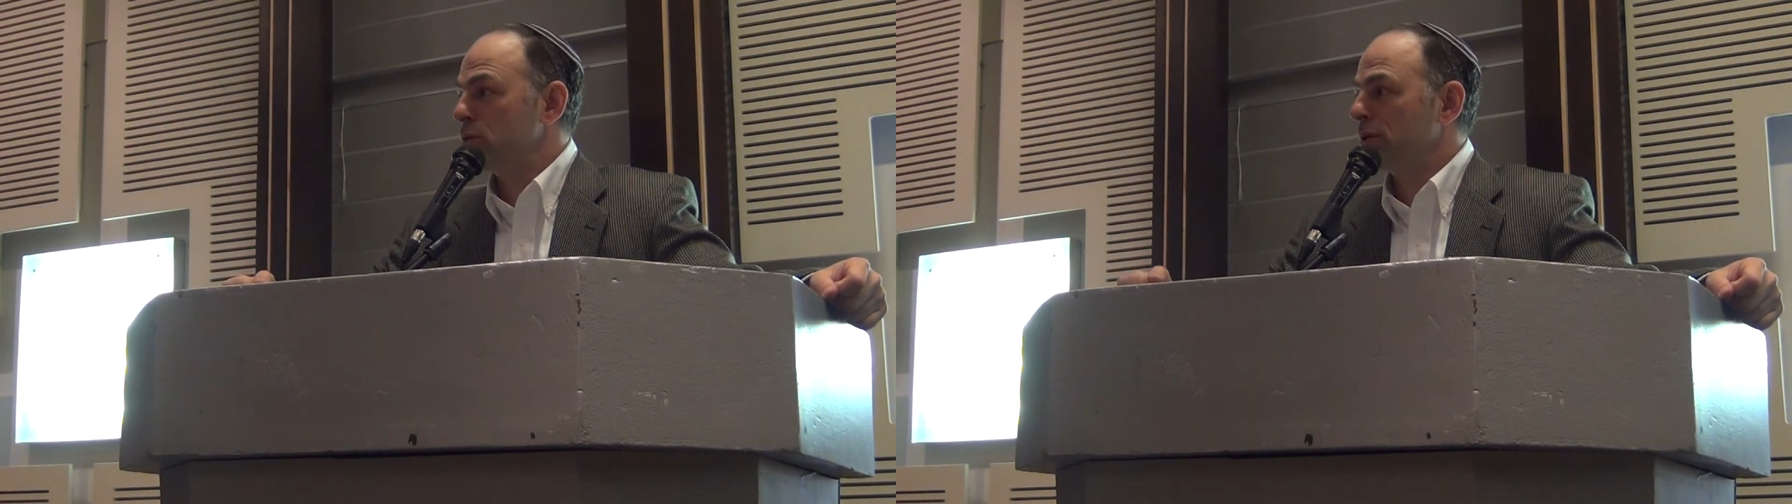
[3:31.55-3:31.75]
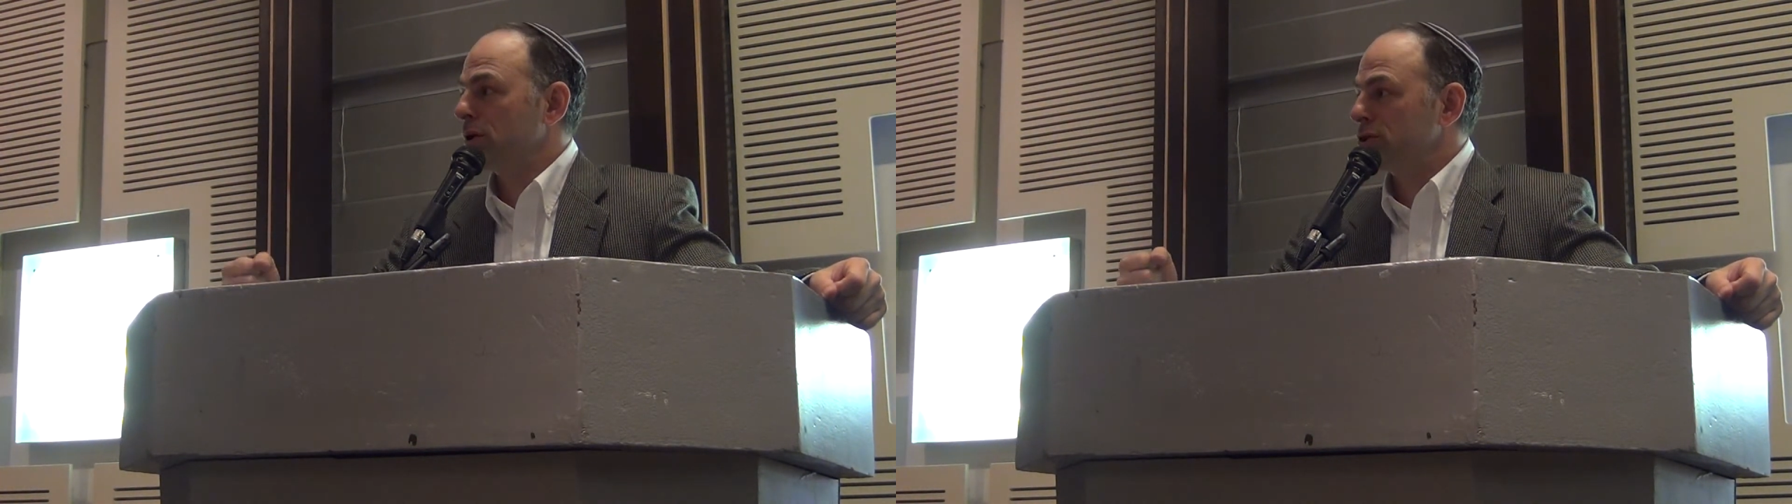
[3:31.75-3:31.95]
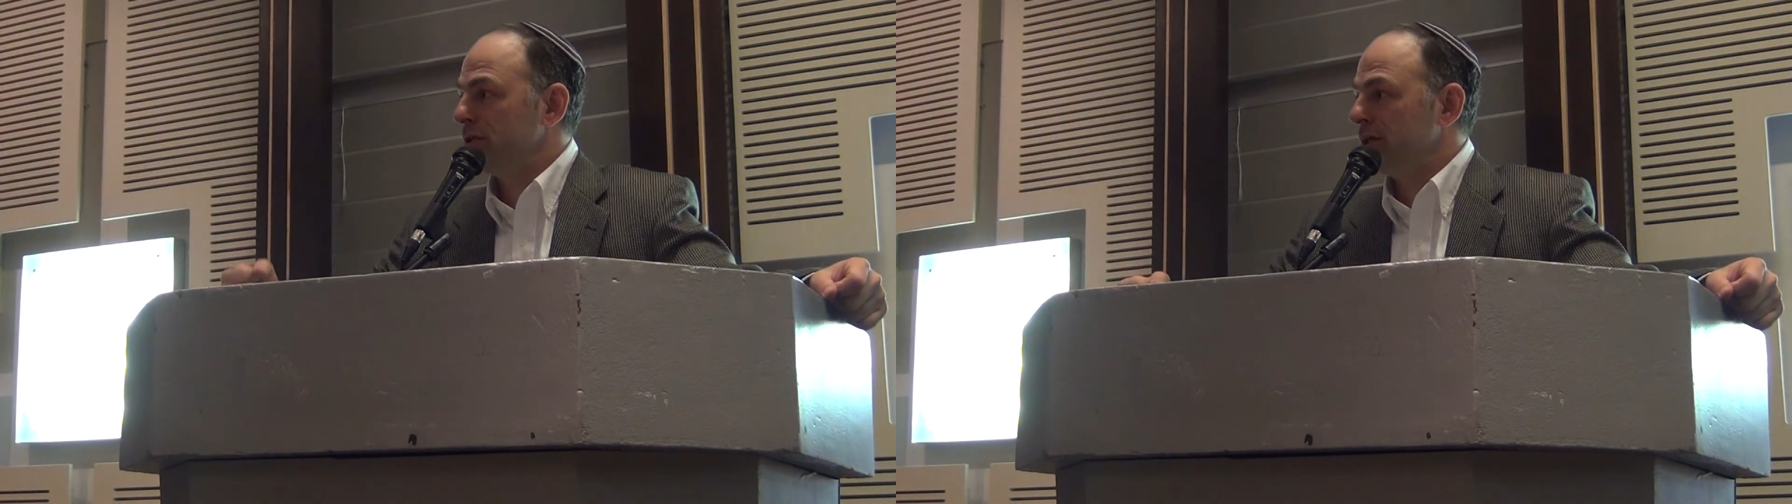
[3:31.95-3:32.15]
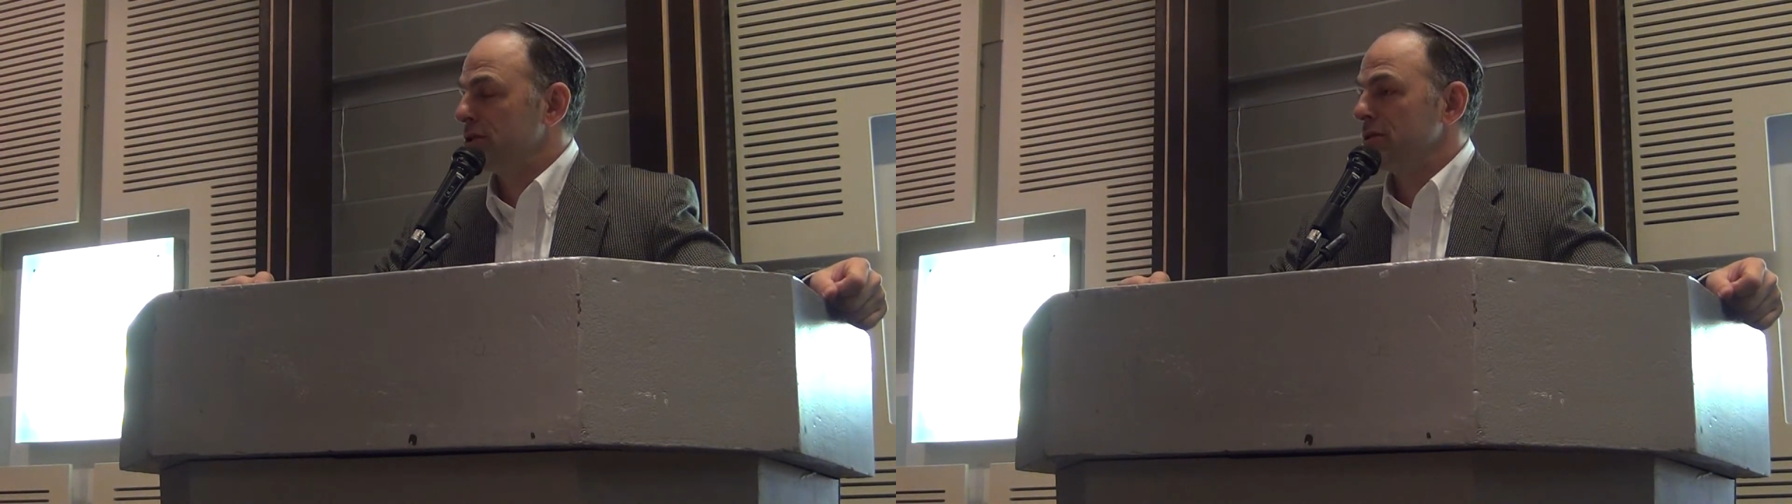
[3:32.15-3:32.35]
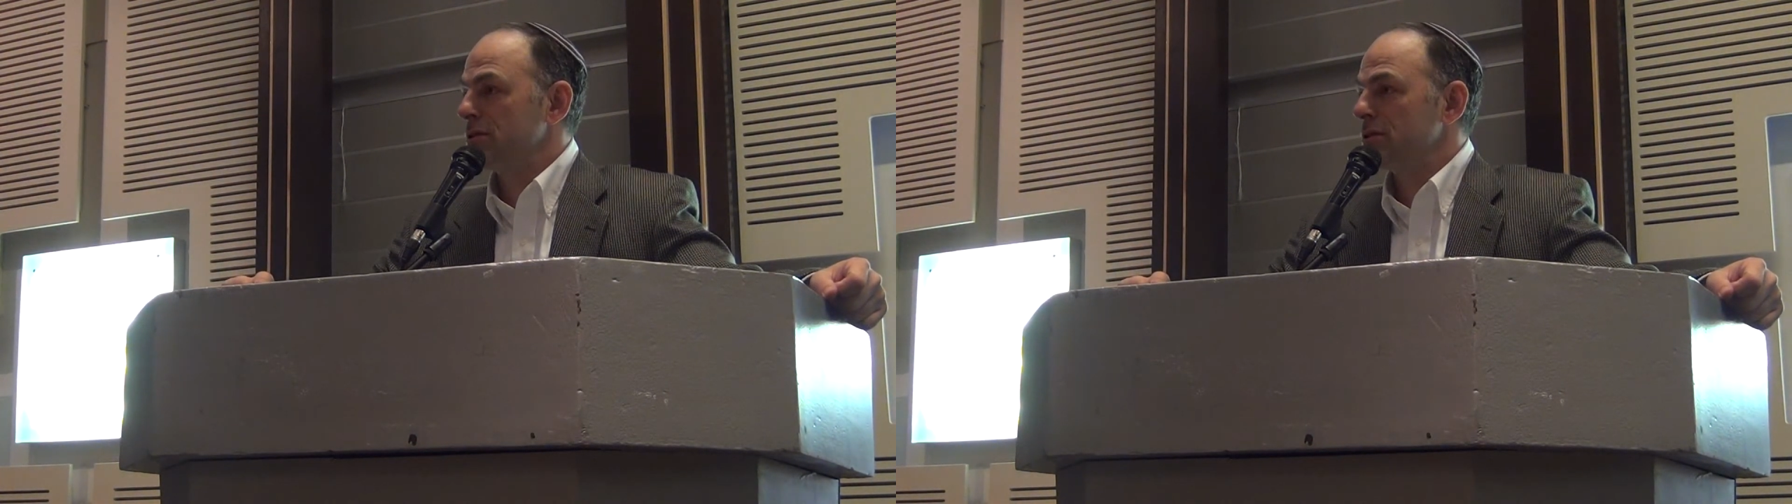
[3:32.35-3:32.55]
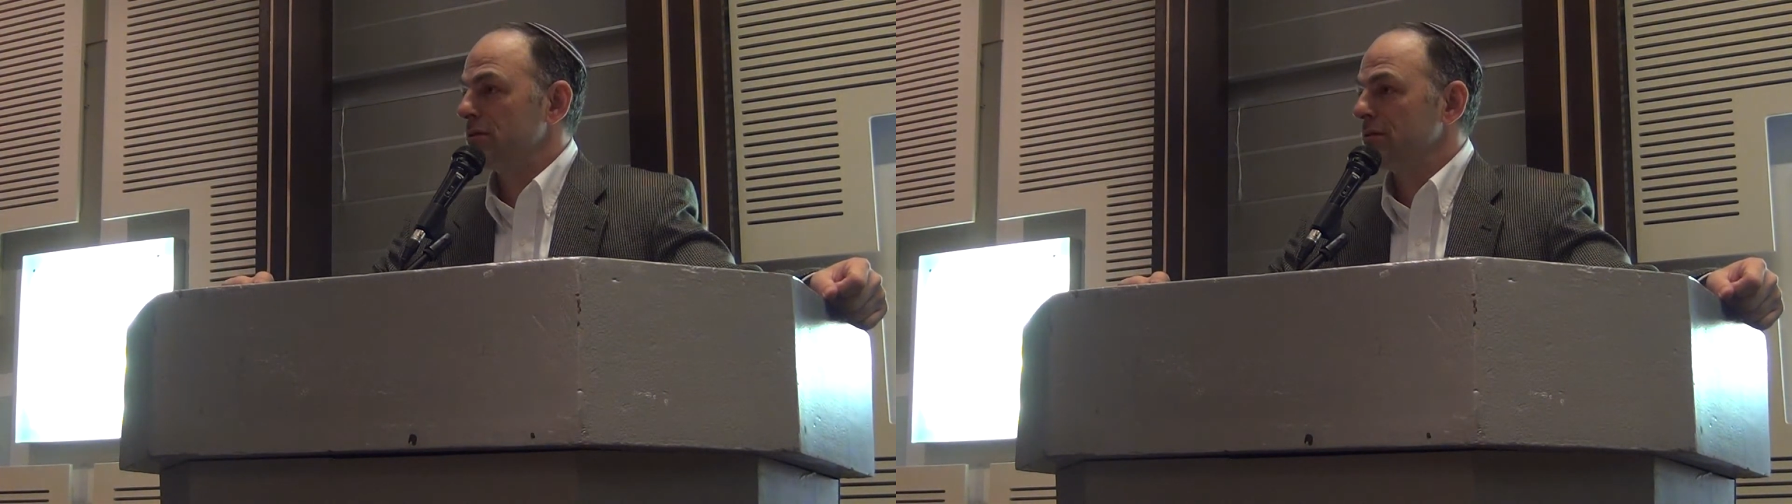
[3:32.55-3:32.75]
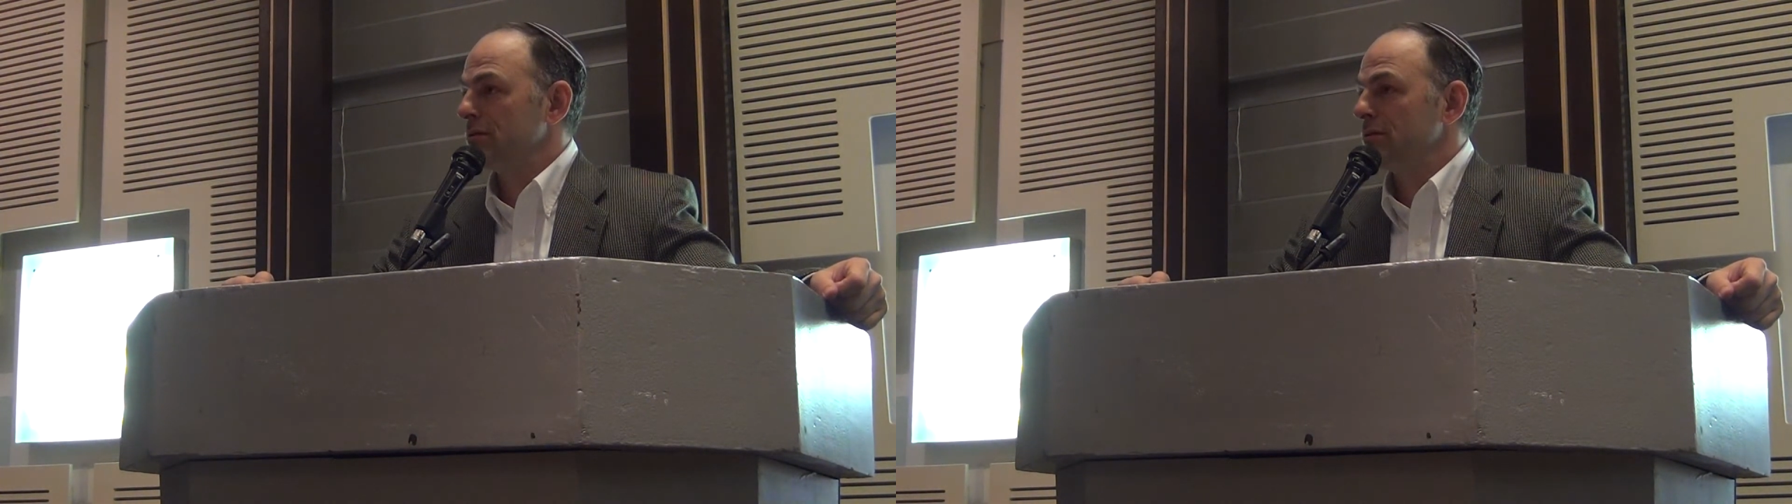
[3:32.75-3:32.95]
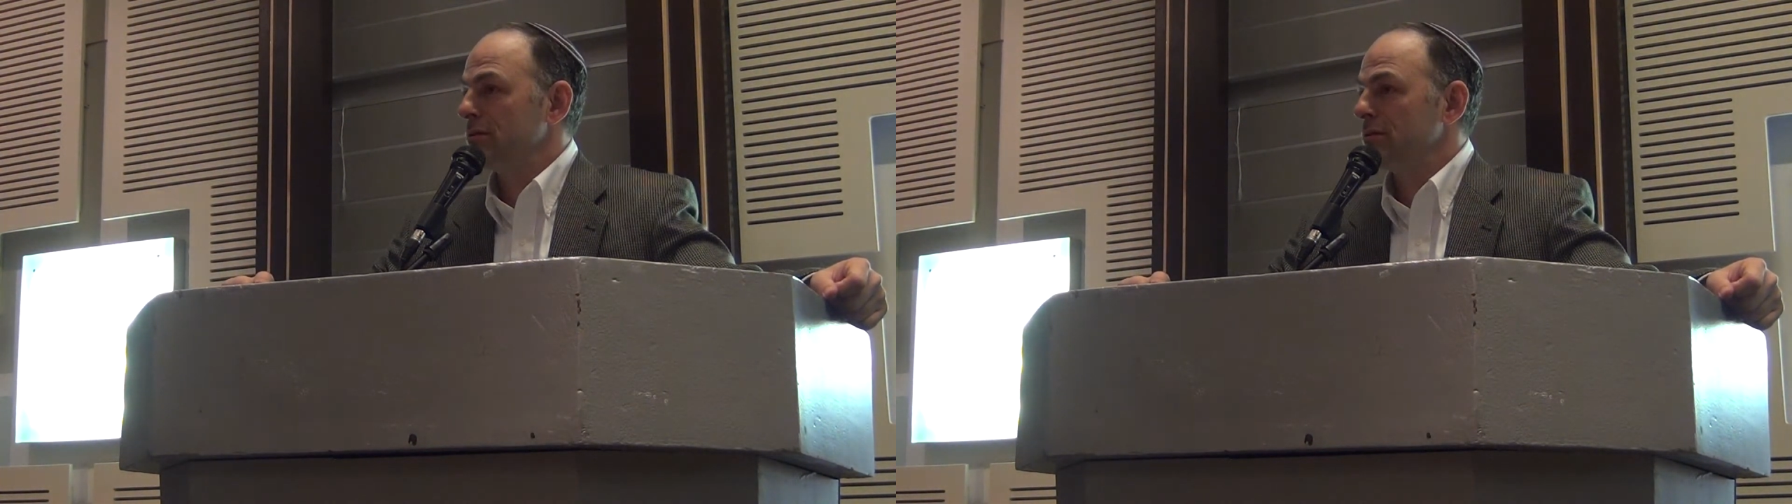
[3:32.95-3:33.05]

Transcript: What are our traditions?